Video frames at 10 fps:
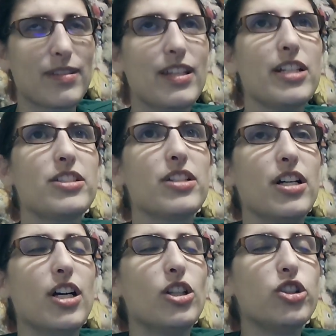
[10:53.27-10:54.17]
Because
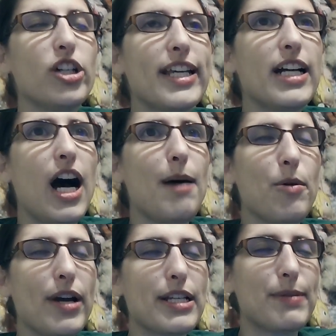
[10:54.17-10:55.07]
look at
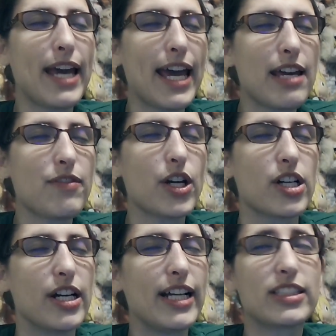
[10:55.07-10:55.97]
Hamawe's
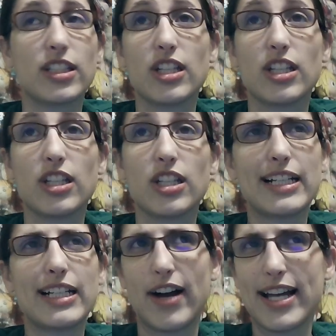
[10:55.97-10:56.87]
behavior. It's a lot like
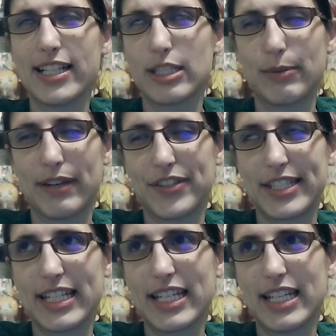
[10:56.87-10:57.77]
the violence we have
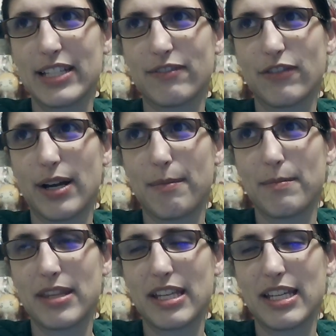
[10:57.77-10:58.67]
seen
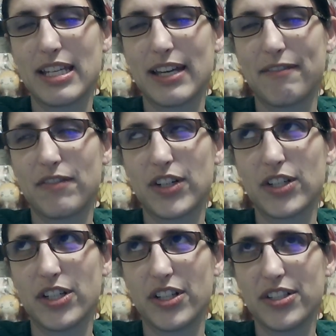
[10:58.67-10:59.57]
from the
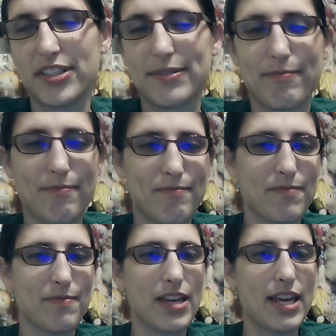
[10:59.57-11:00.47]
Infernals.
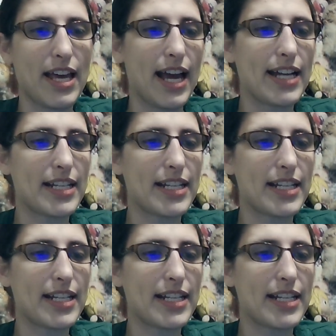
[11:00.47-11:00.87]
I